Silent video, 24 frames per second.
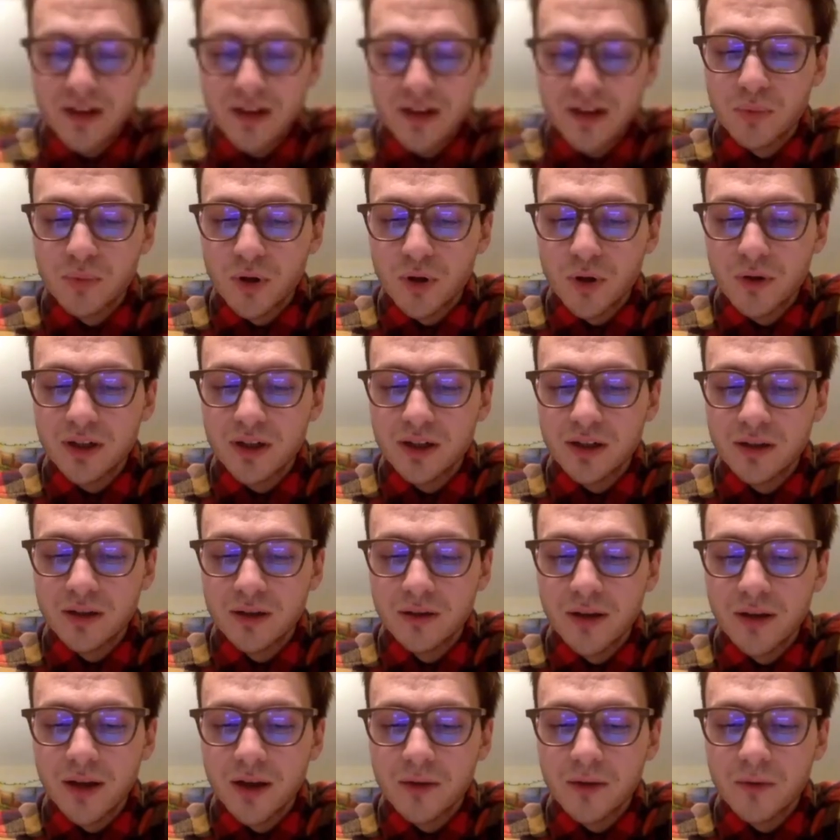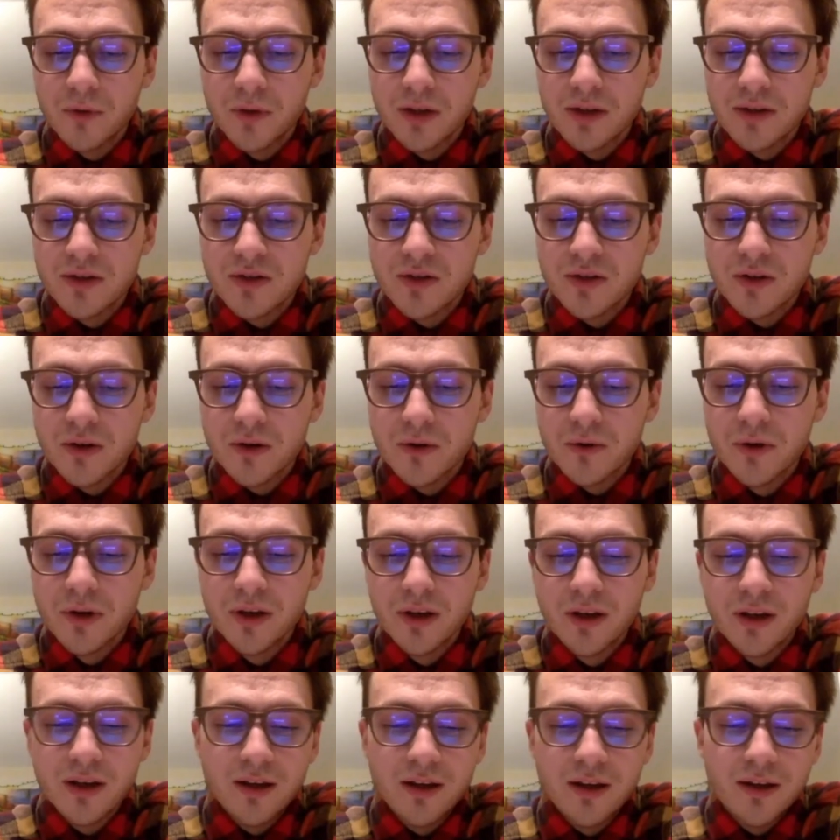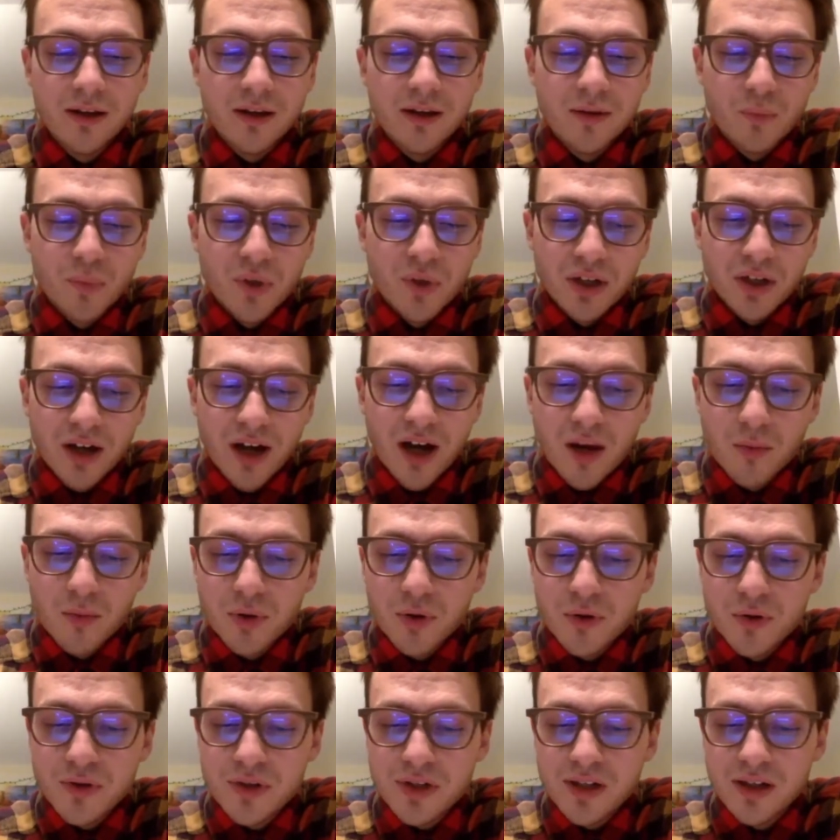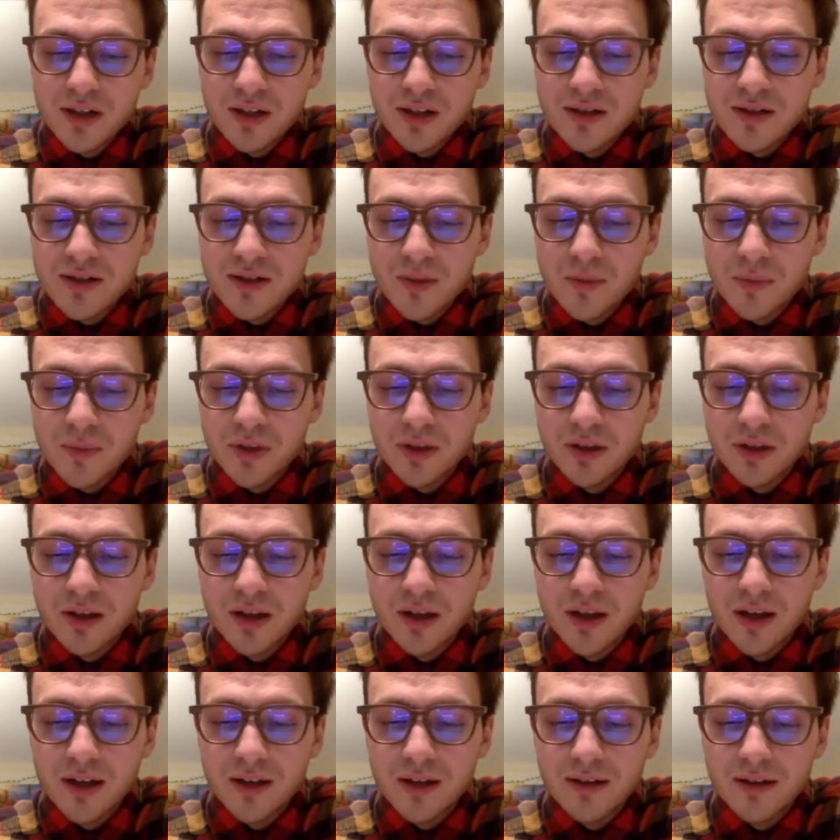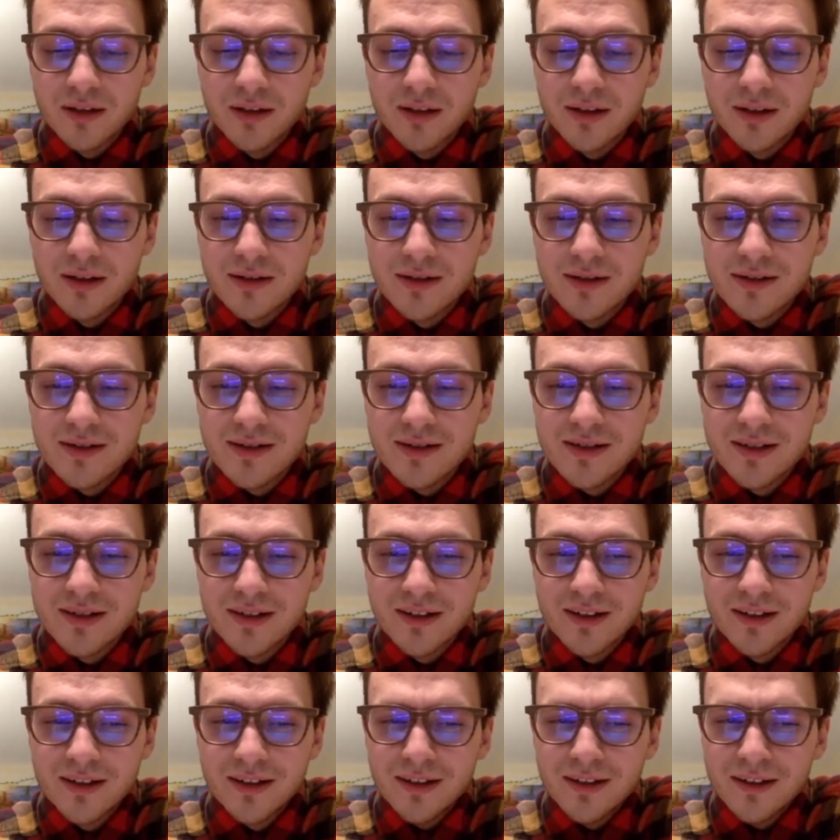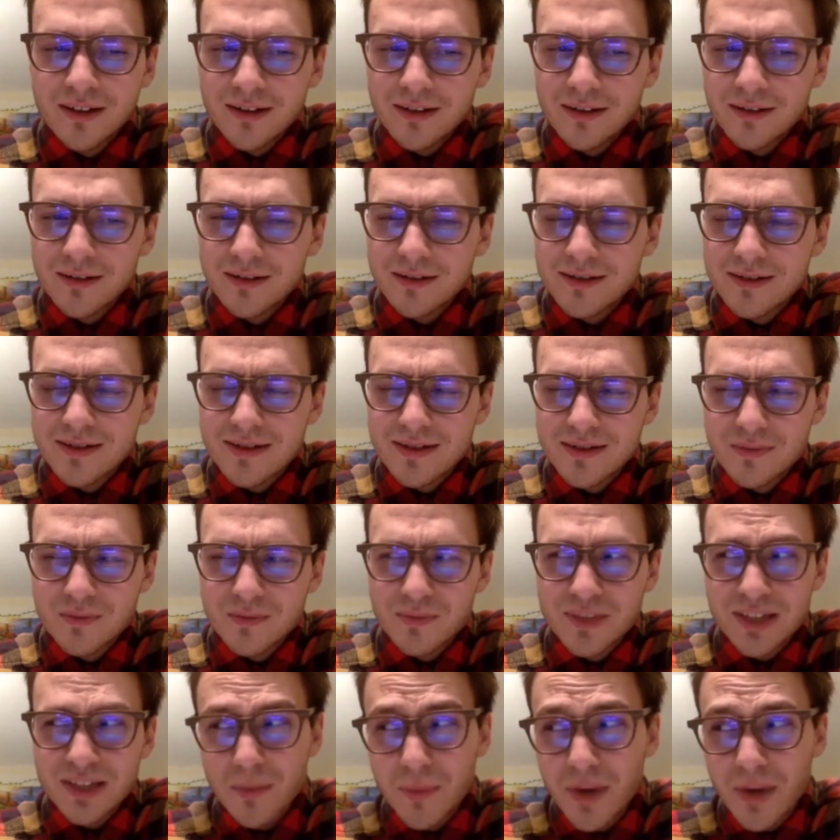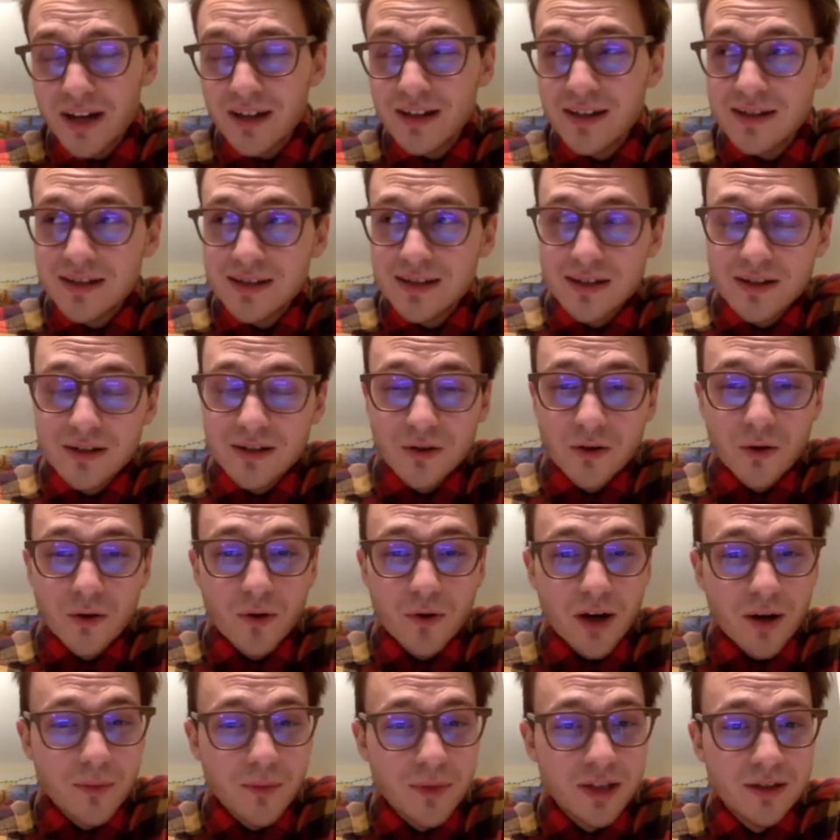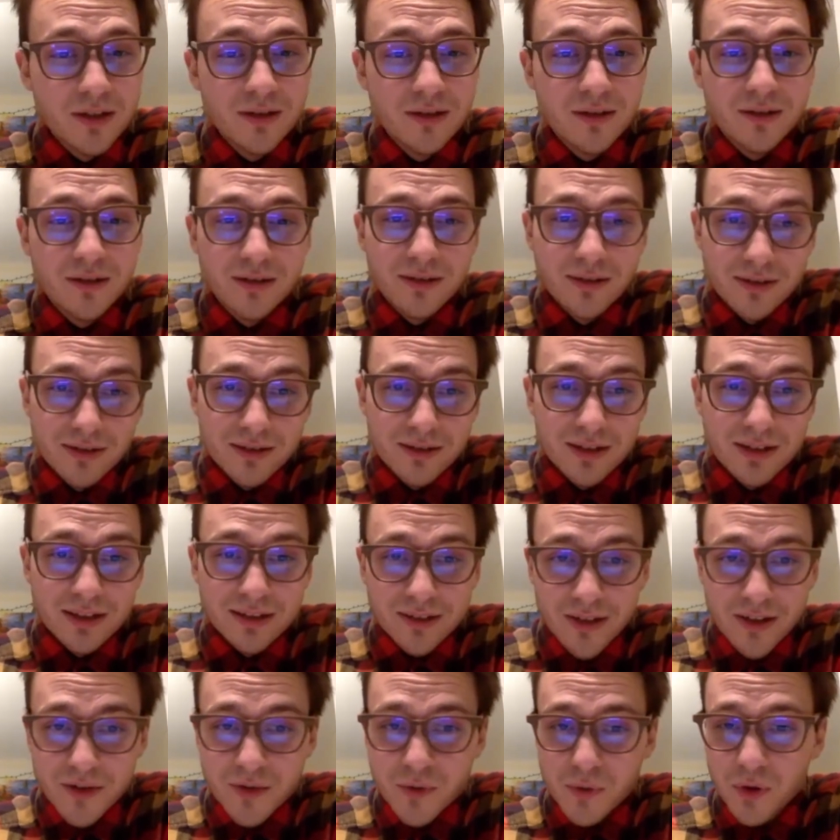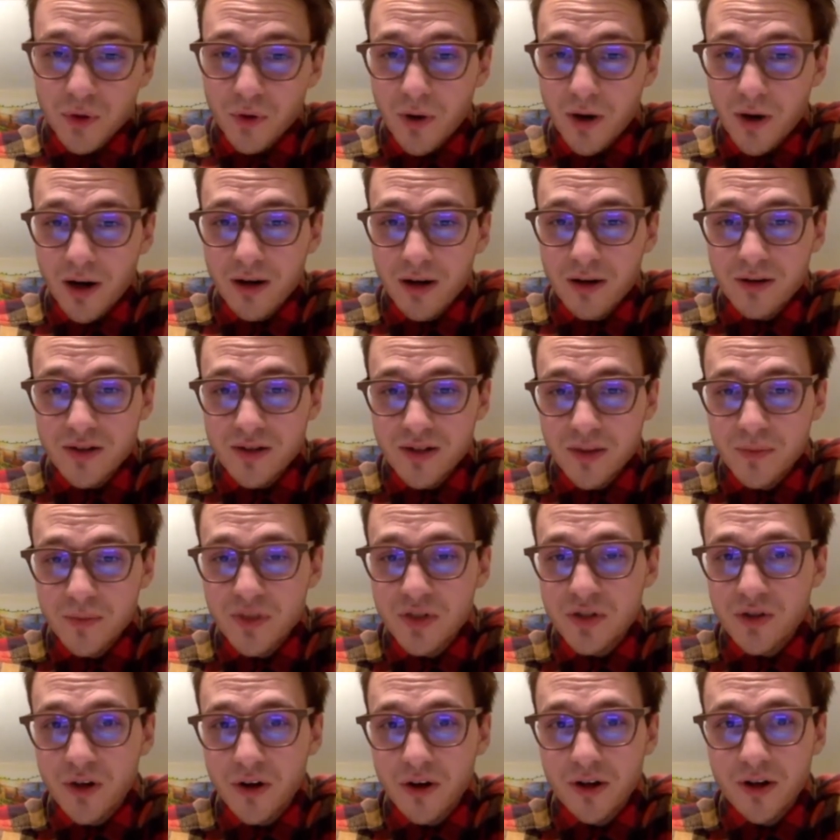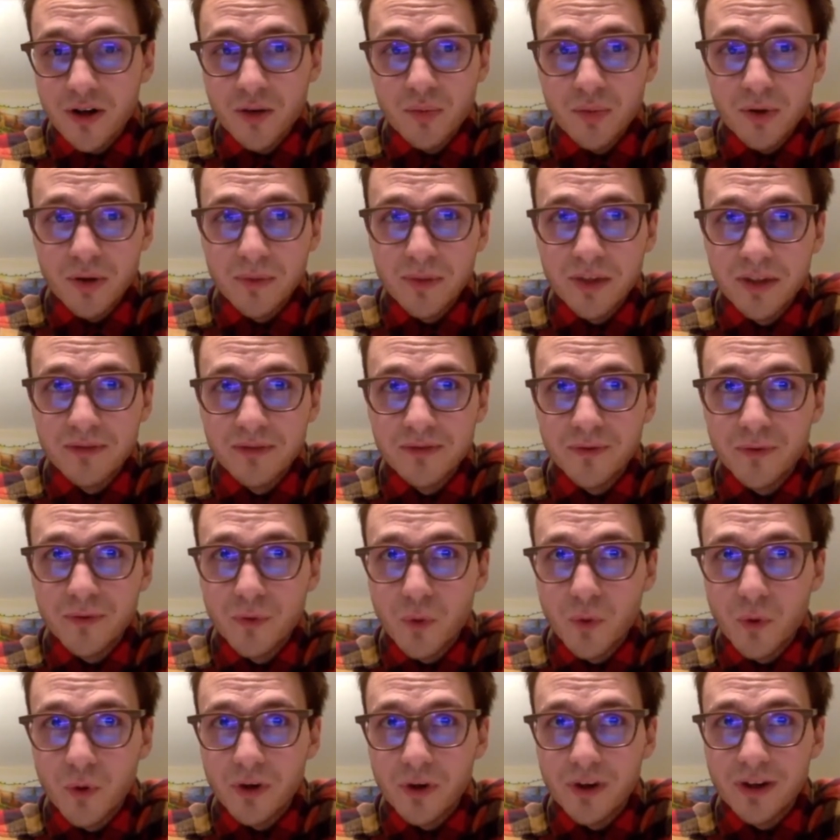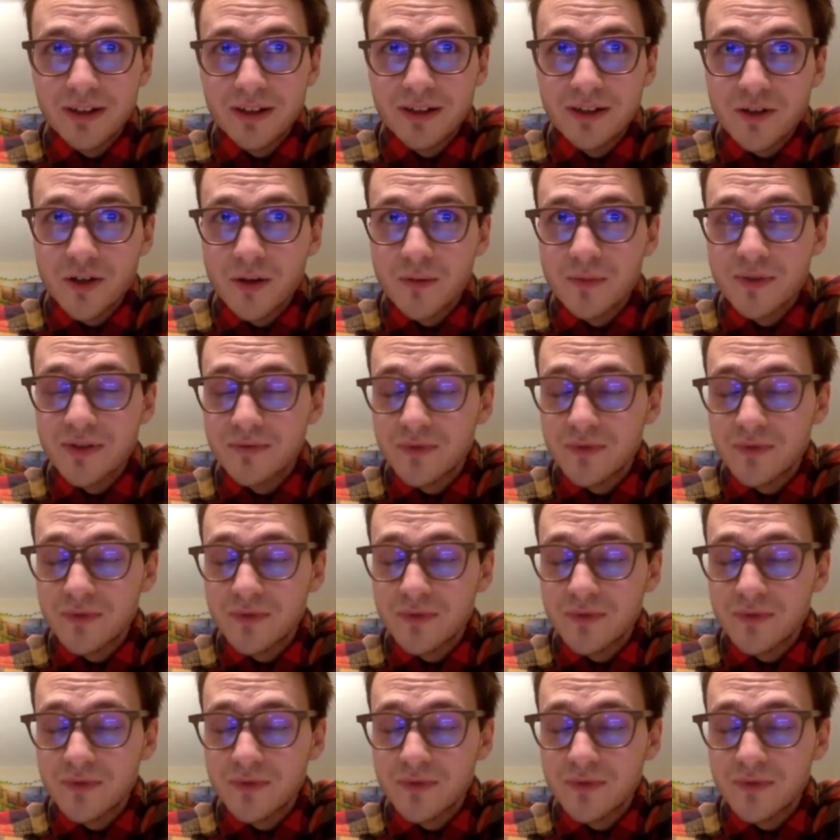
just, it's kind of broken in a lot of ways. So, but composting is something that is semi-easy to do. I mean, it does require some startup. I mean,